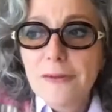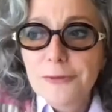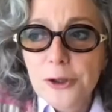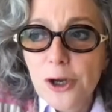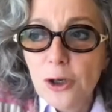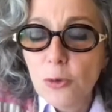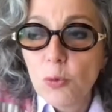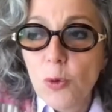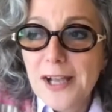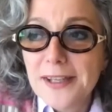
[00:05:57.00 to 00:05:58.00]
after all,
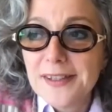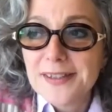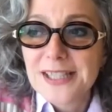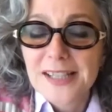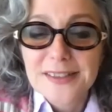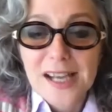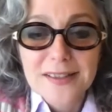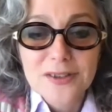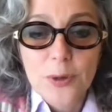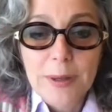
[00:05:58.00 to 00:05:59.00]
why is data
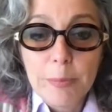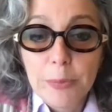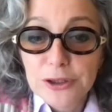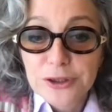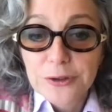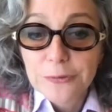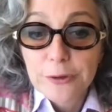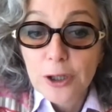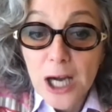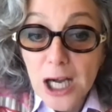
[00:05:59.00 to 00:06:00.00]
so important
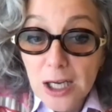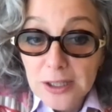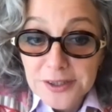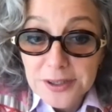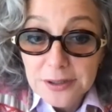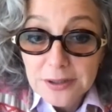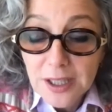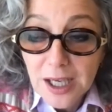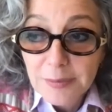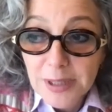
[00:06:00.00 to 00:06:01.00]
for art?
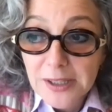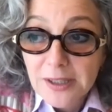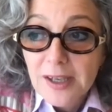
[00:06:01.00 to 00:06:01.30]
I mean, uh